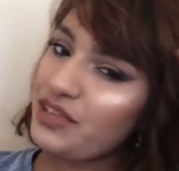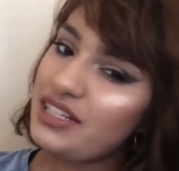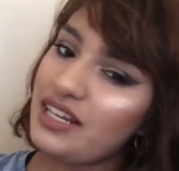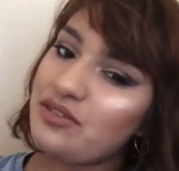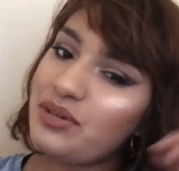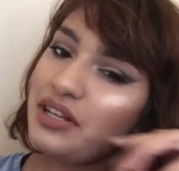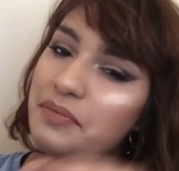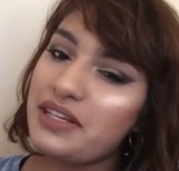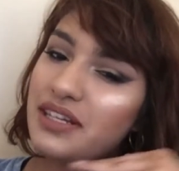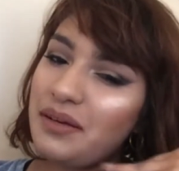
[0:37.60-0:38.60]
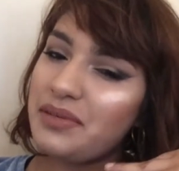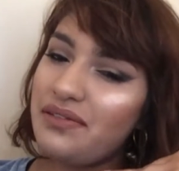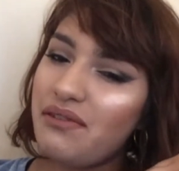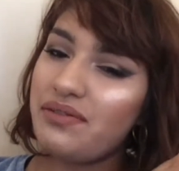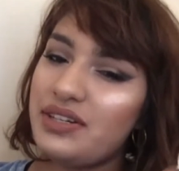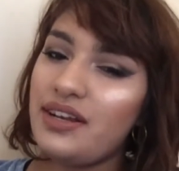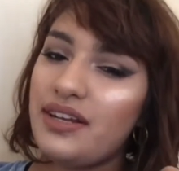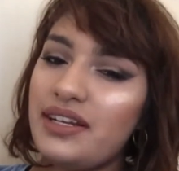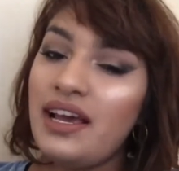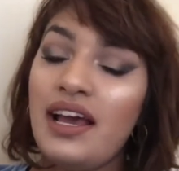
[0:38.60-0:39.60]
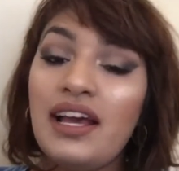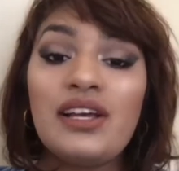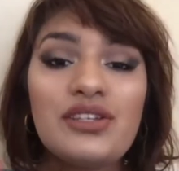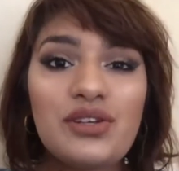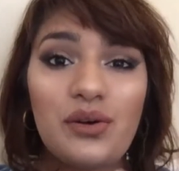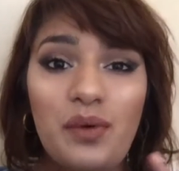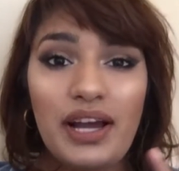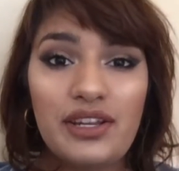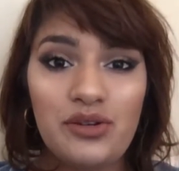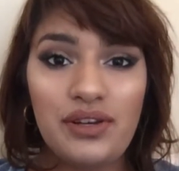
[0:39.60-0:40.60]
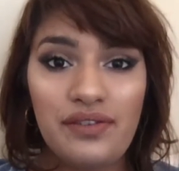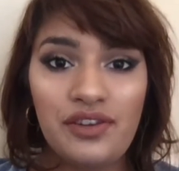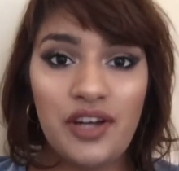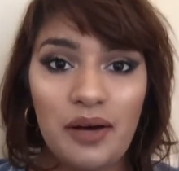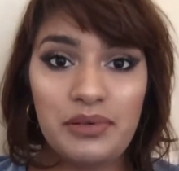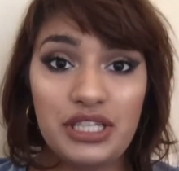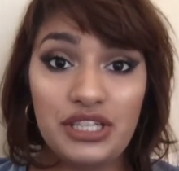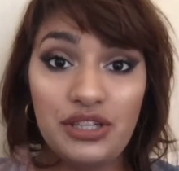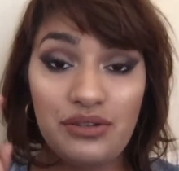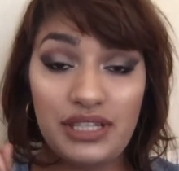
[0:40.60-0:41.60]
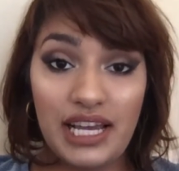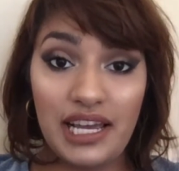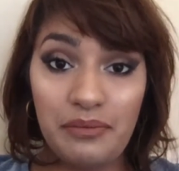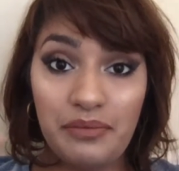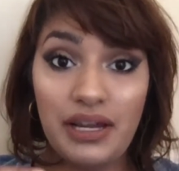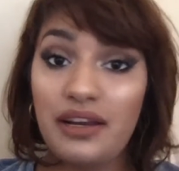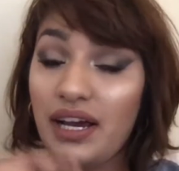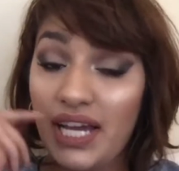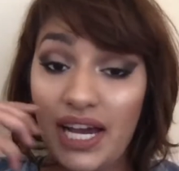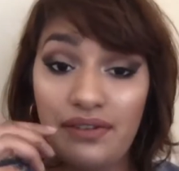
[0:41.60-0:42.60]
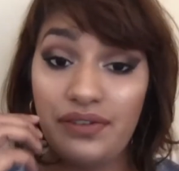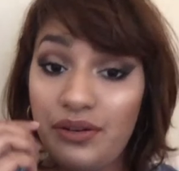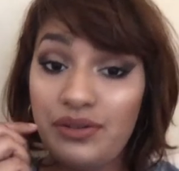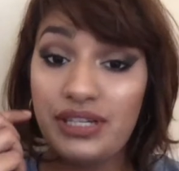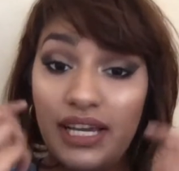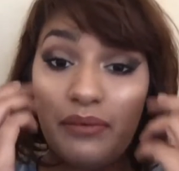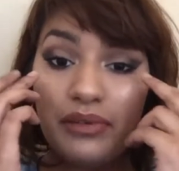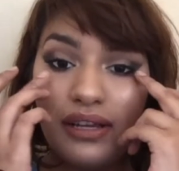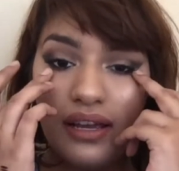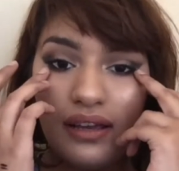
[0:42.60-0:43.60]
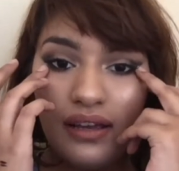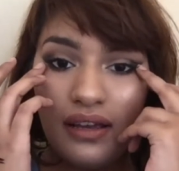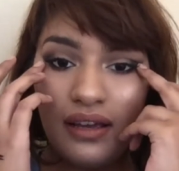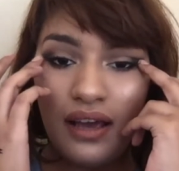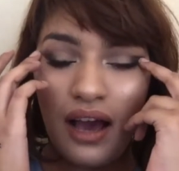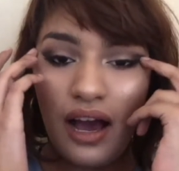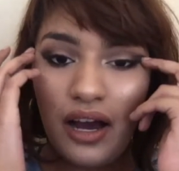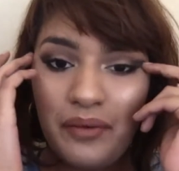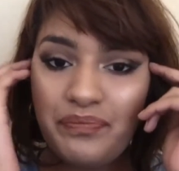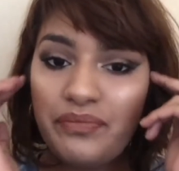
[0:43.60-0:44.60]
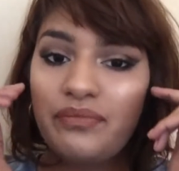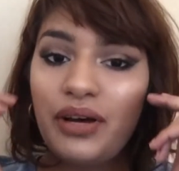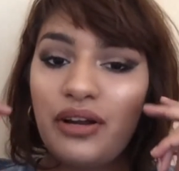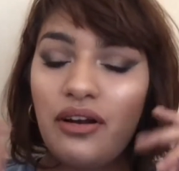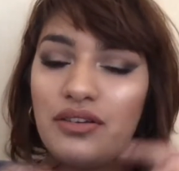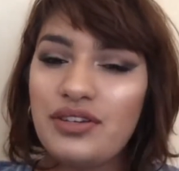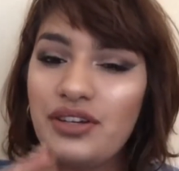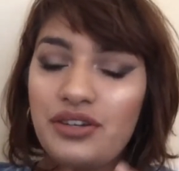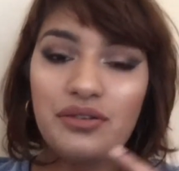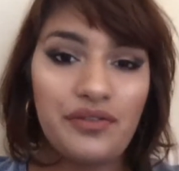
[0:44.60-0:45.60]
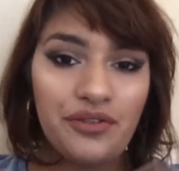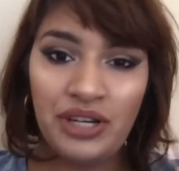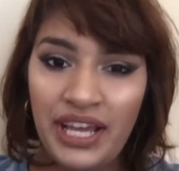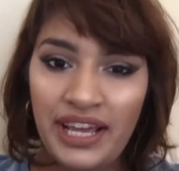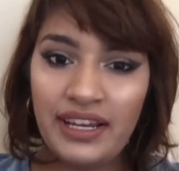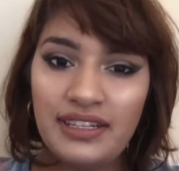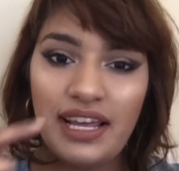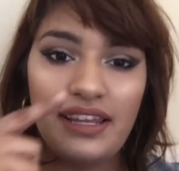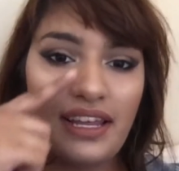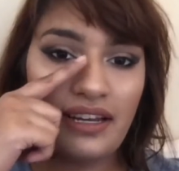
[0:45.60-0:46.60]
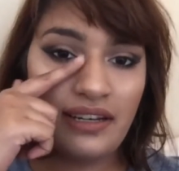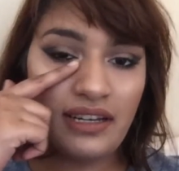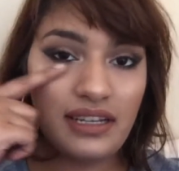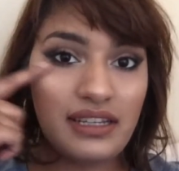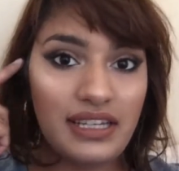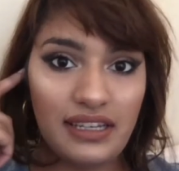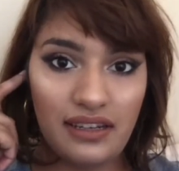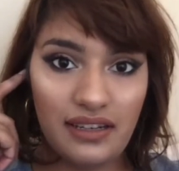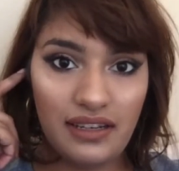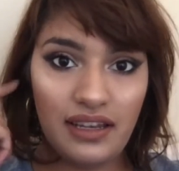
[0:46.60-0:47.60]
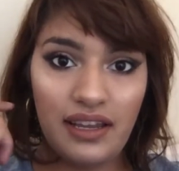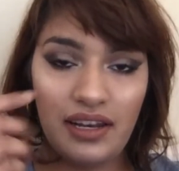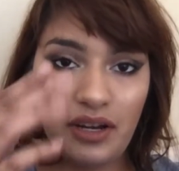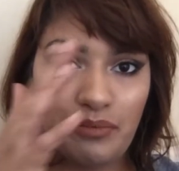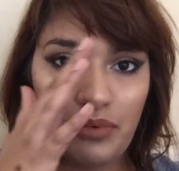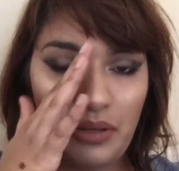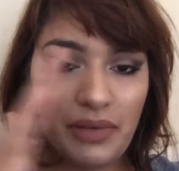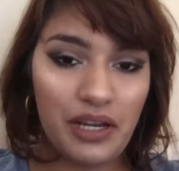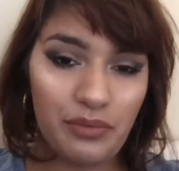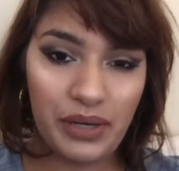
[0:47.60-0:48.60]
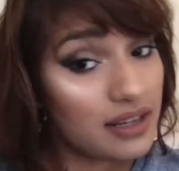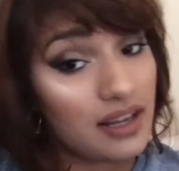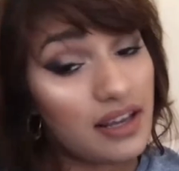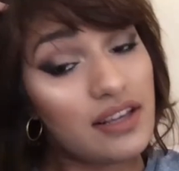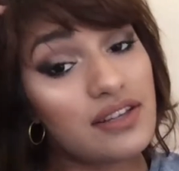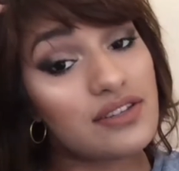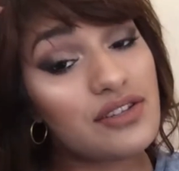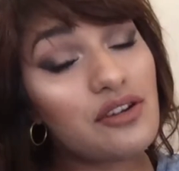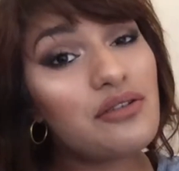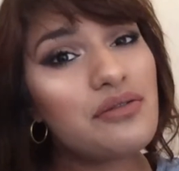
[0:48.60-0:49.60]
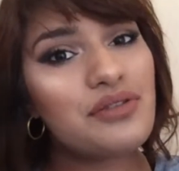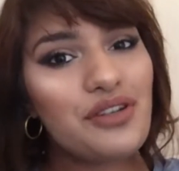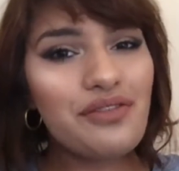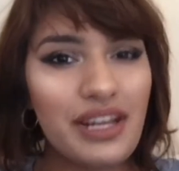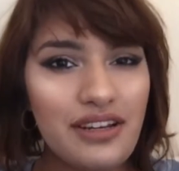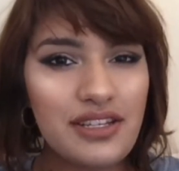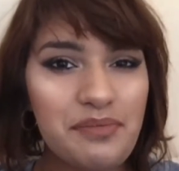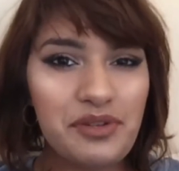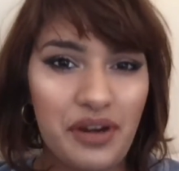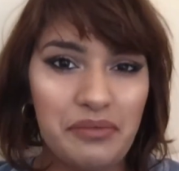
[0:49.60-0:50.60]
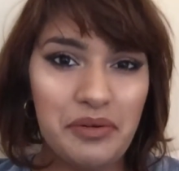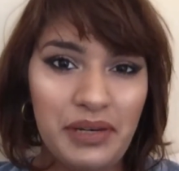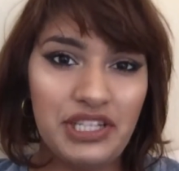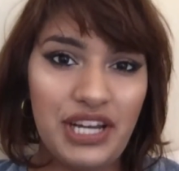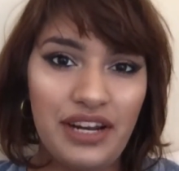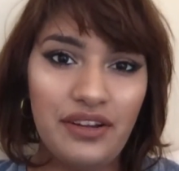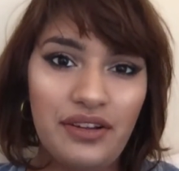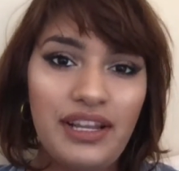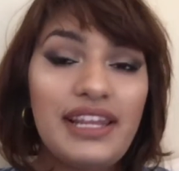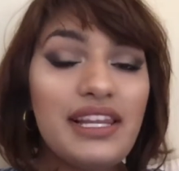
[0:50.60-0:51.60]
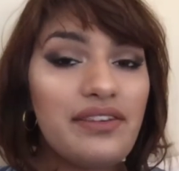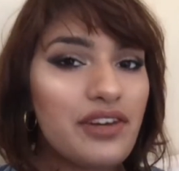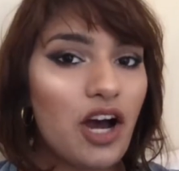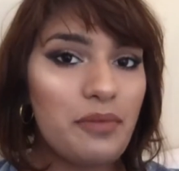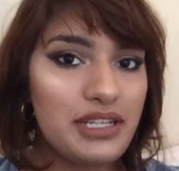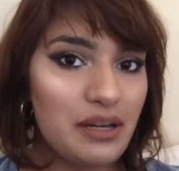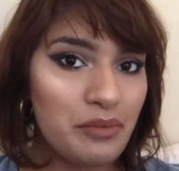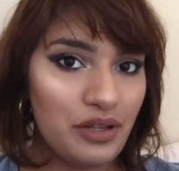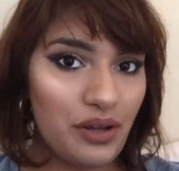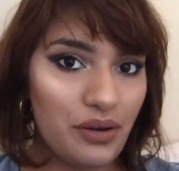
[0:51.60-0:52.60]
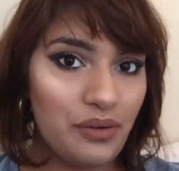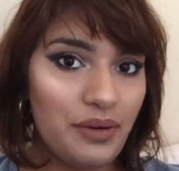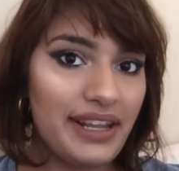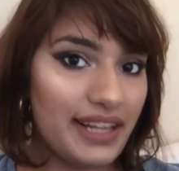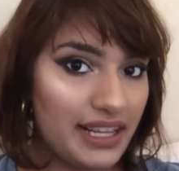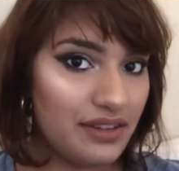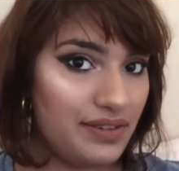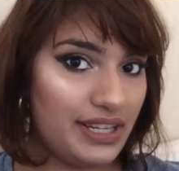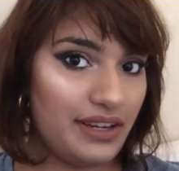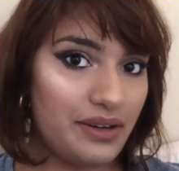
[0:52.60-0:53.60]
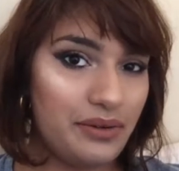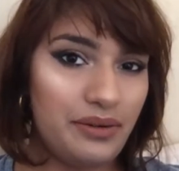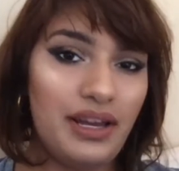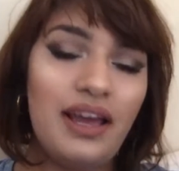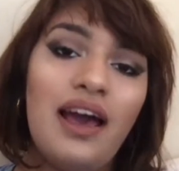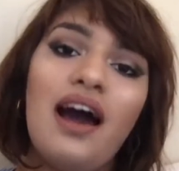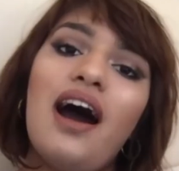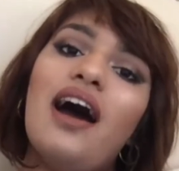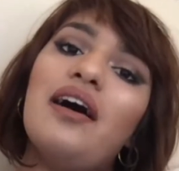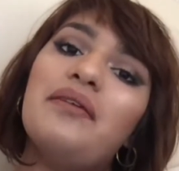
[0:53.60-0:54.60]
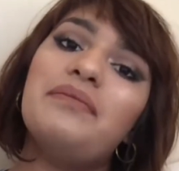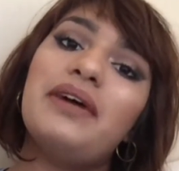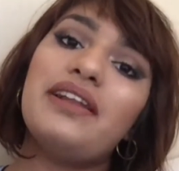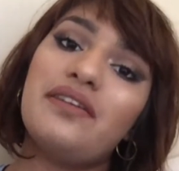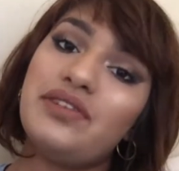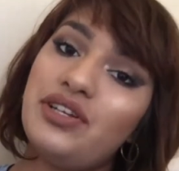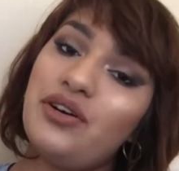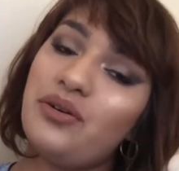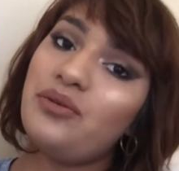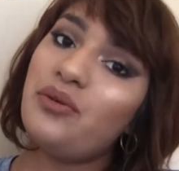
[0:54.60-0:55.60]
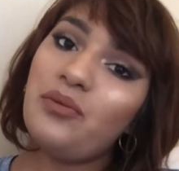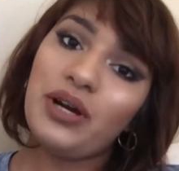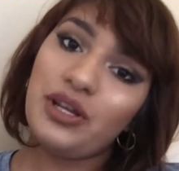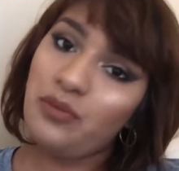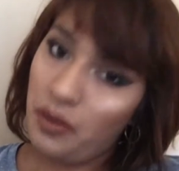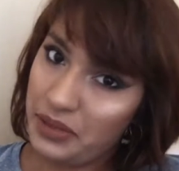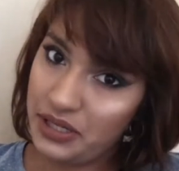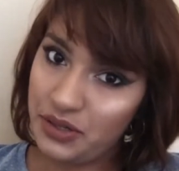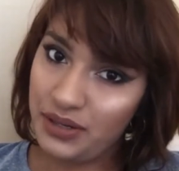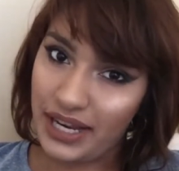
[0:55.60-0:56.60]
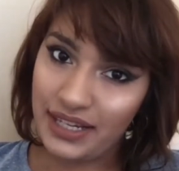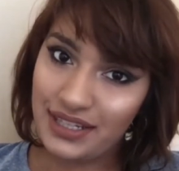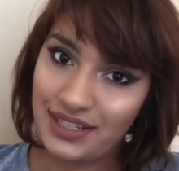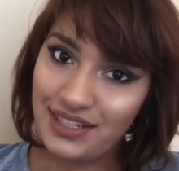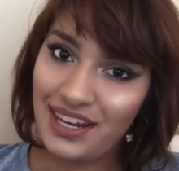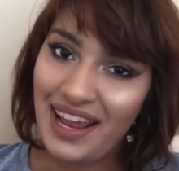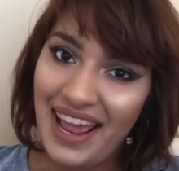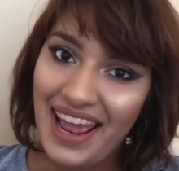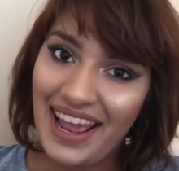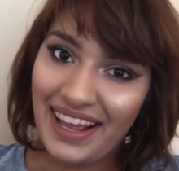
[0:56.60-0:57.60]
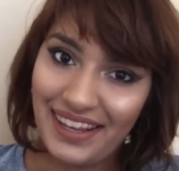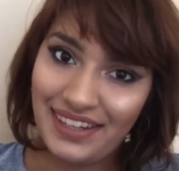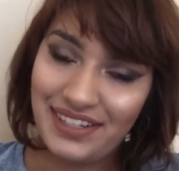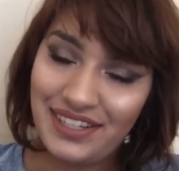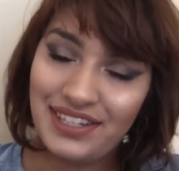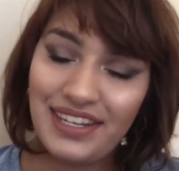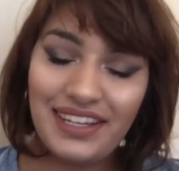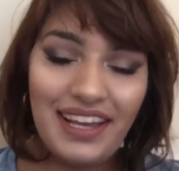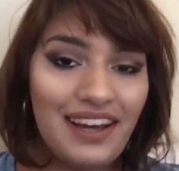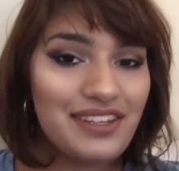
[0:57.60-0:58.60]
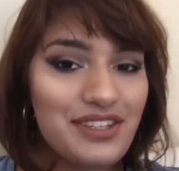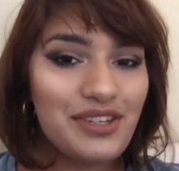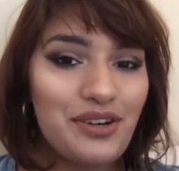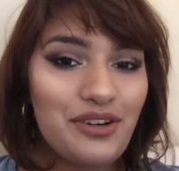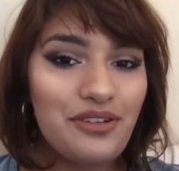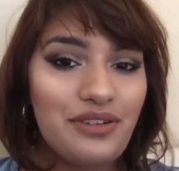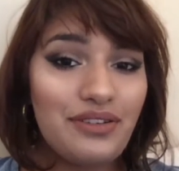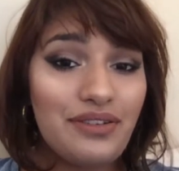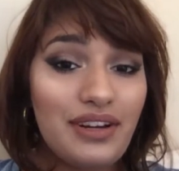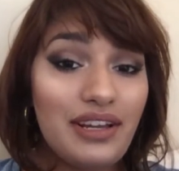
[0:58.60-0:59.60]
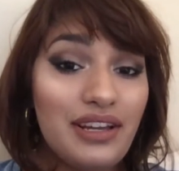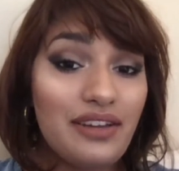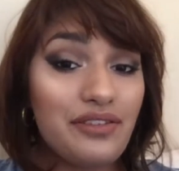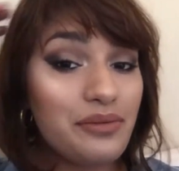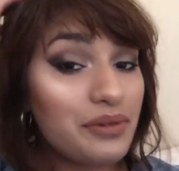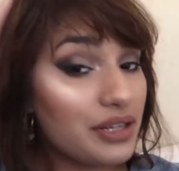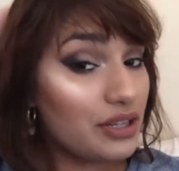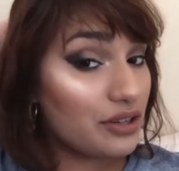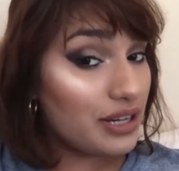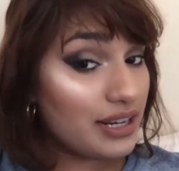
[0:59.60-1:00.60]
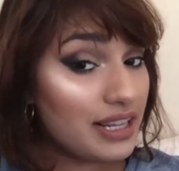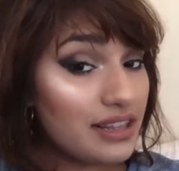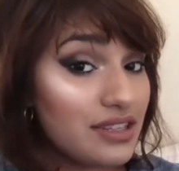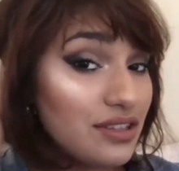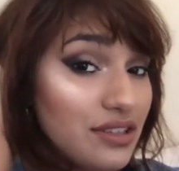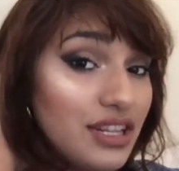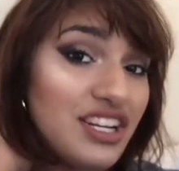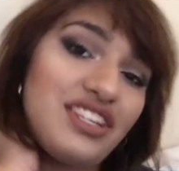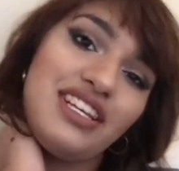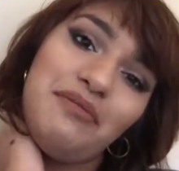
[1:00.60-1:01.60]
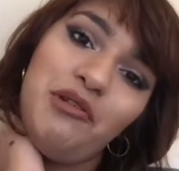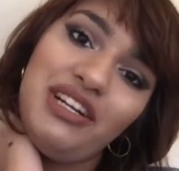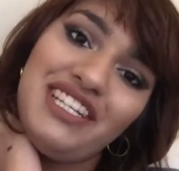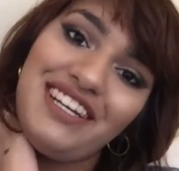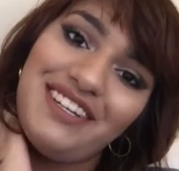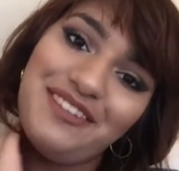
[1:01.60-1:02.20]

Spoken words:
Today's one of the best times I've ever done it. So I do give you an option to use tape, and I have used tape, but also you could do it freehand and then clean it up with a makeup wipe. So don't forget to subscribe to my channel and leave a comment down below and like the video. I'd love to know what you want me to do next. And yeah, so if you want to learn how to get this look, then just keep watching.